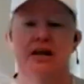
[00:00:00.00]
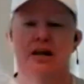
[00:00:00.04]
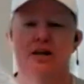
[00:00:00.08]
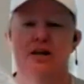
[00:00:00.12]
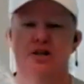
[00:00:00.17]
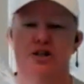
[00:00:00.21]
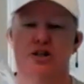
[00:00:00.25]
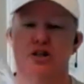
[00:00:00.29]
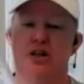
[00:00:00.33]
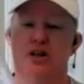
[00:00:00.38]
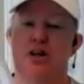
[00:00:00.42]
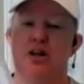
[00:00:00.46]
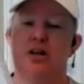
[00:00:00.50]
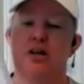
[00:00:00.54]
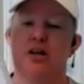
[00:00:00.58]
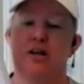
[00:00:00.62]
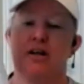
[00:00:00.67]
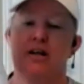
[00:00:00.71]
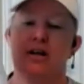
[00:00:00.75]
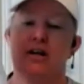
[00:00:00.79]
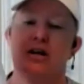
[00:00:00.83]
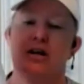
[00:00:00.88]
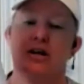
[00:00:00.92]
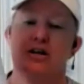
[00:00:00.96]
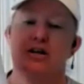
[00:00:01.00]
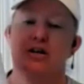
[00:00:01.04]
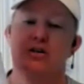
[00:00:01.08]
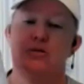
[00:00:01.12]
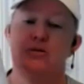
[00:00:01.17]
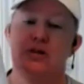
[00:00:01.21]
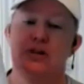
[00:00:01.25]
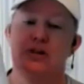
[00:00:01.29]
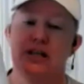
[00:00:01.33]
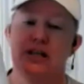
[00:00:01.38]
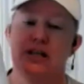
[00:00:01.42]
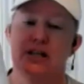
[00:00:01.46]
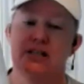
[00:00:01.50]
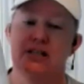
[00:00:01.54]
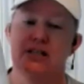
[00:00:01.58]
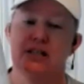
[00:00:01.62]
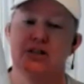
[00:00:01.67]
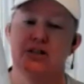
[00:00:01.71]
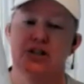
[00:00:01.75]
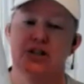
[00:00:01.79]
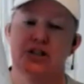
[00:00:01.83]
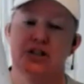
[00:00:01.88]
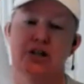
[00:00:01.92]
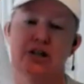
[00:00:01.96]
yes, you need the
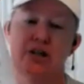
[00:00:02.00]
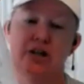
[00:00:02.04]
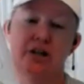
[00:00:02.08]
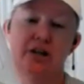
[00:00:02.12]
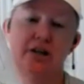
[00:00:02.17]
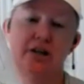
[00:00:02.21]
extension